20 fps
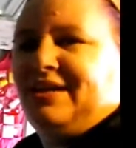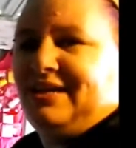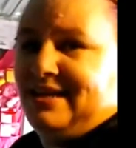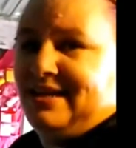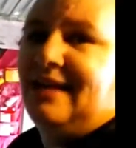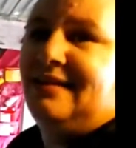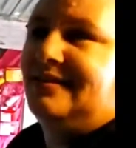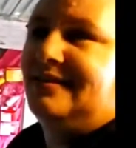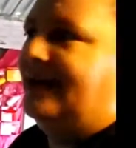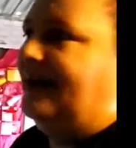
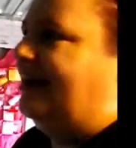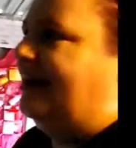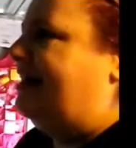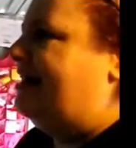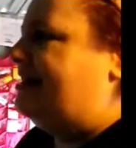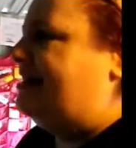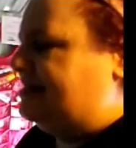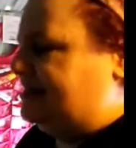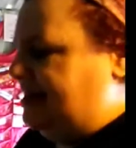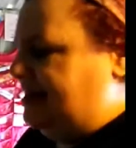No,
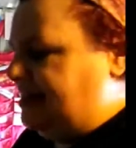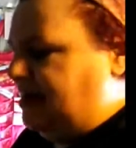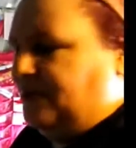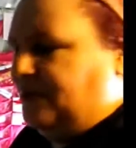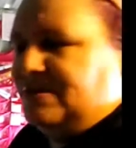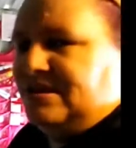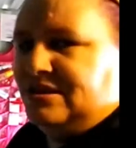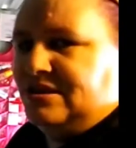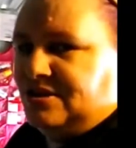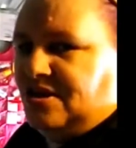say that
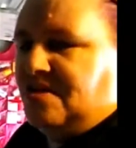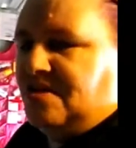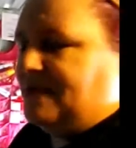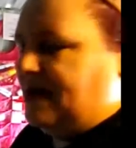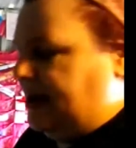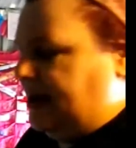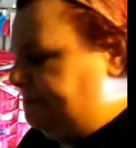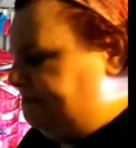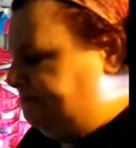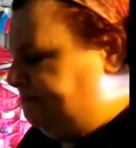when you're
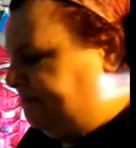sober.